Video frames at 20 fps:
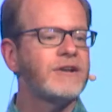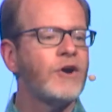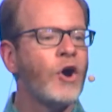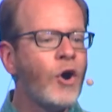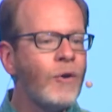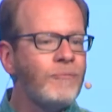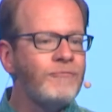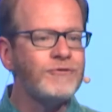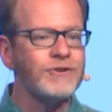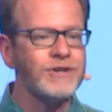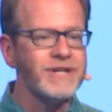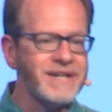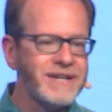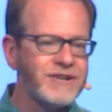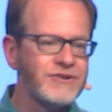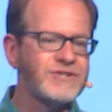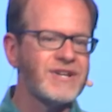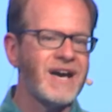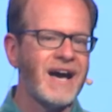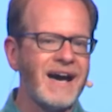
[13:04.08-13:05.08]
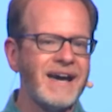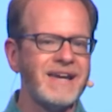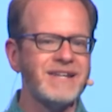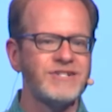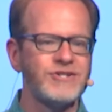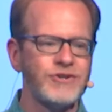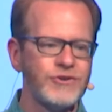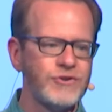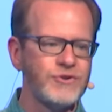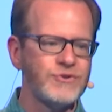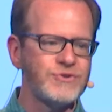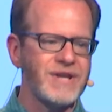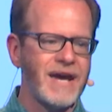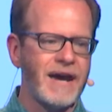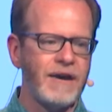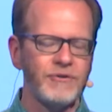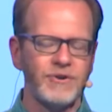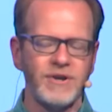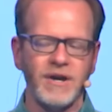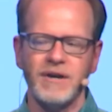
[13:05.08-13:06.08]
hopefully are tied to those
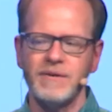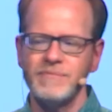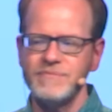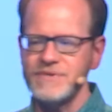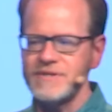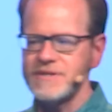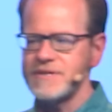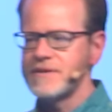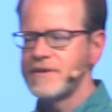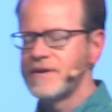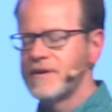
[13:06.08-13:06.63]
outcomes.